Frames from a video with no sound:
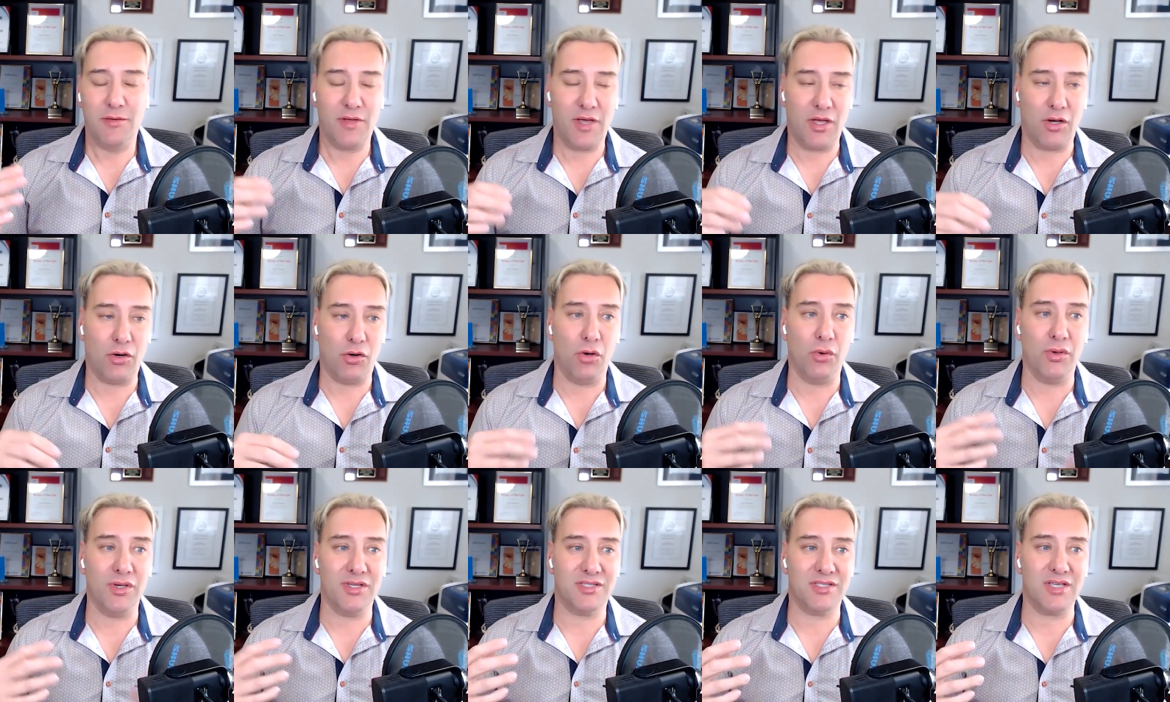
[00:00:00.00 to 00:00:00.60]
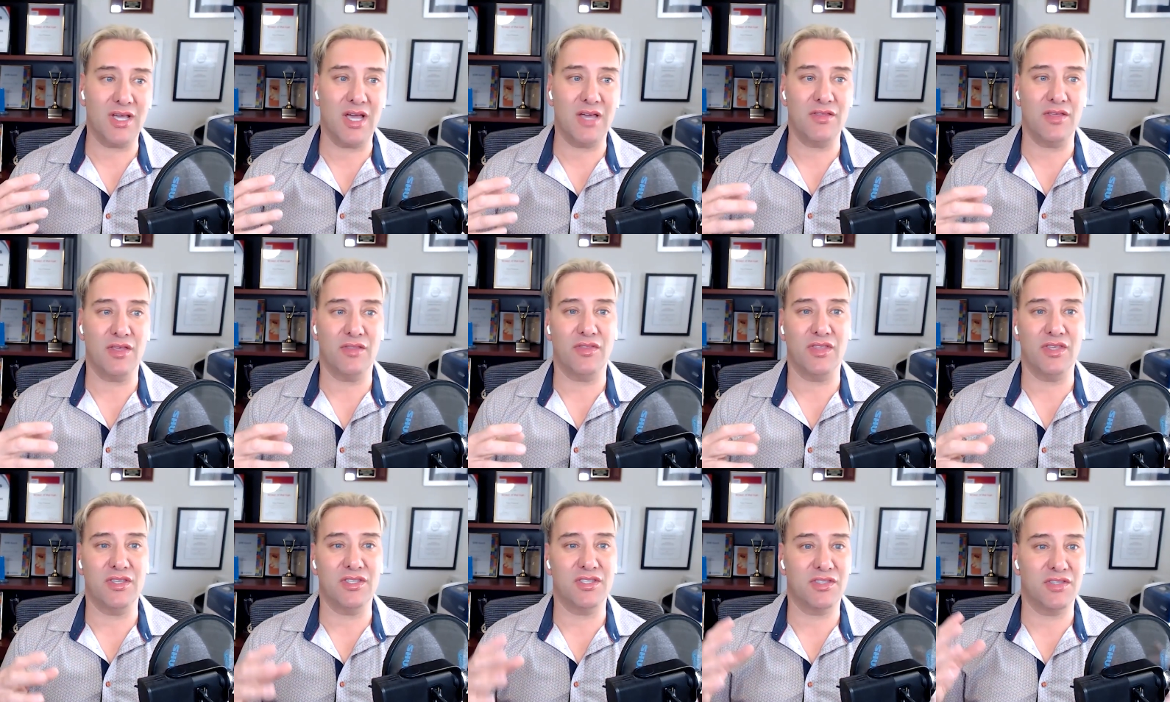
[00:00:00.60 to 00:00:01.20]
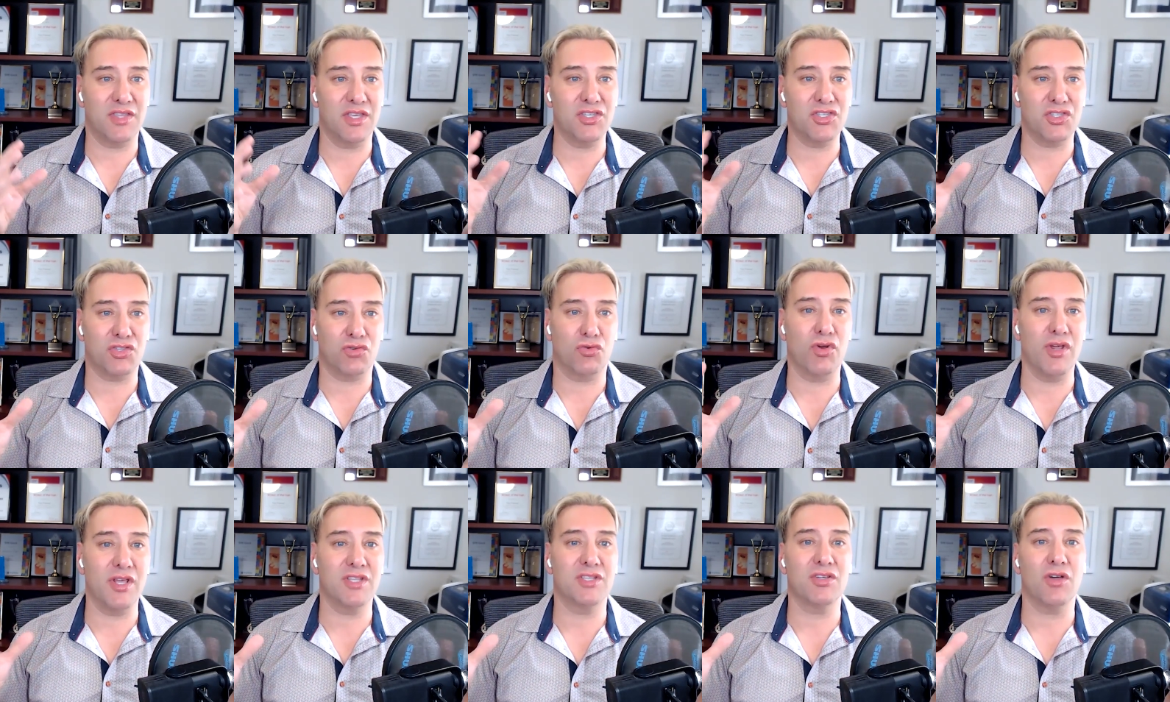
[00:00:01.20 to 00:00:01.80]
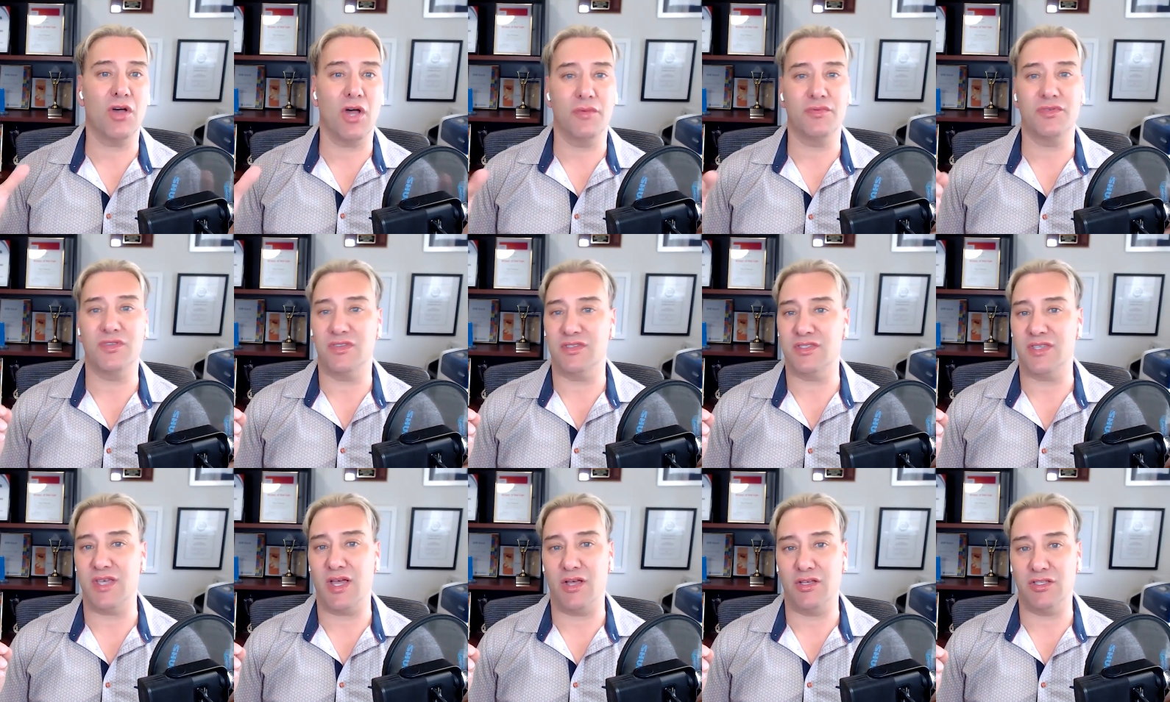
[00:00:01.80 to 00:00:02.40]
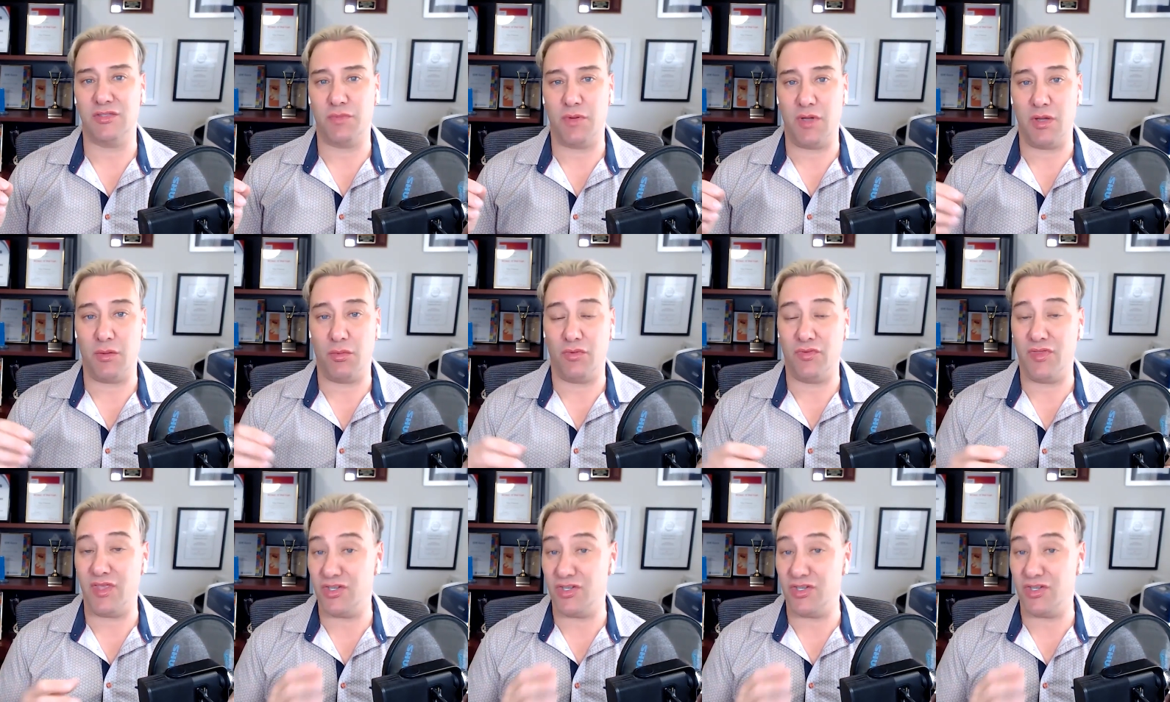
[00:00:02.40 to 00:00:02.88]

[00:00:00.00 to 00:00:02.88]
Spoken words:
And I always say that there's three types of salespeople.